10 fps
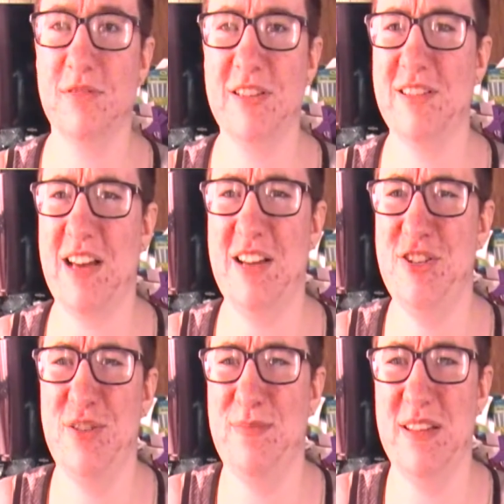Really, I
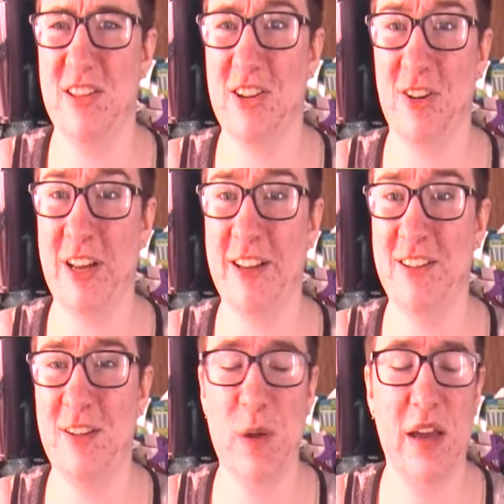should be
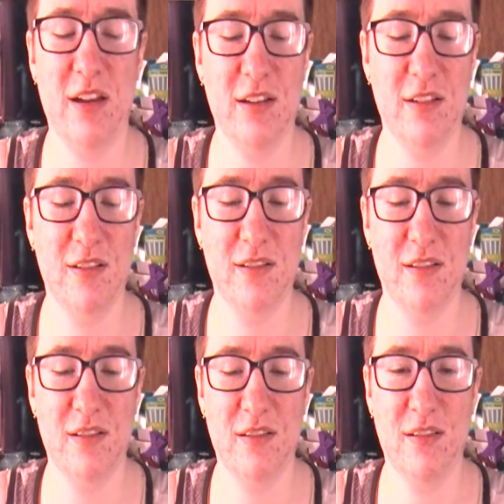learning, okay?
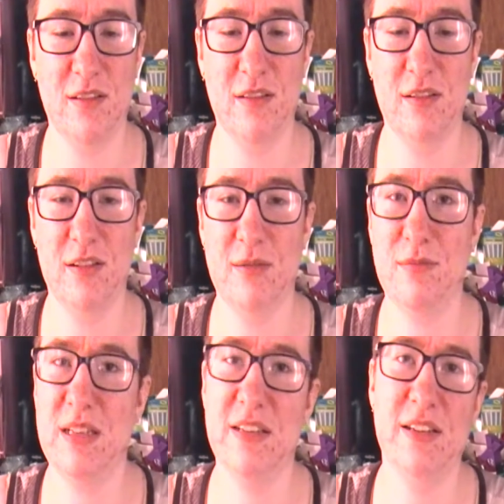
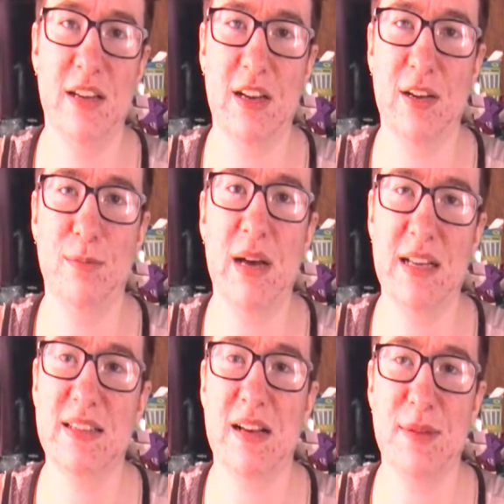But no,
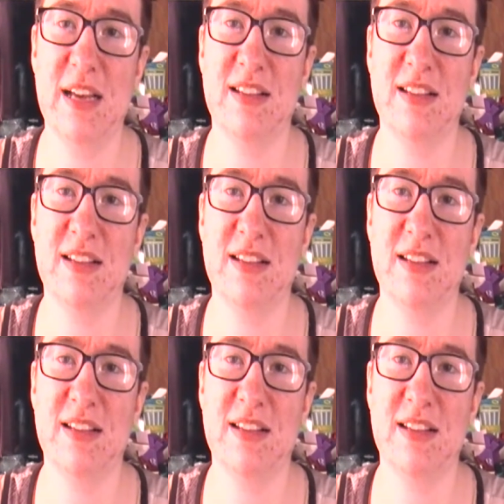my dumb